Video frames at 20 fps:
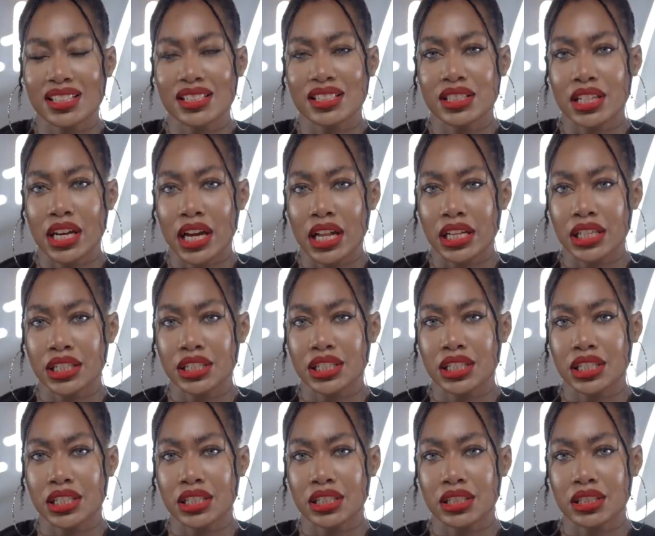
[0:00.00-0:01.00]
as
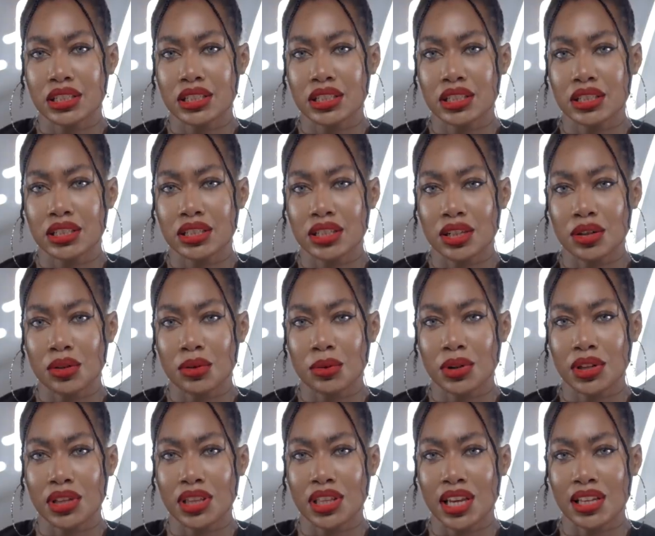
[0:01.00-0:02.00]
challenging to deal
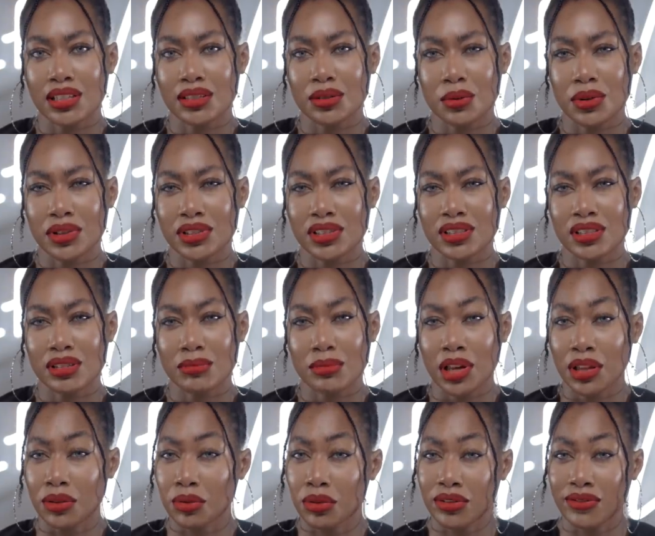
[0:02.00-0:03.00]
with as it was in some other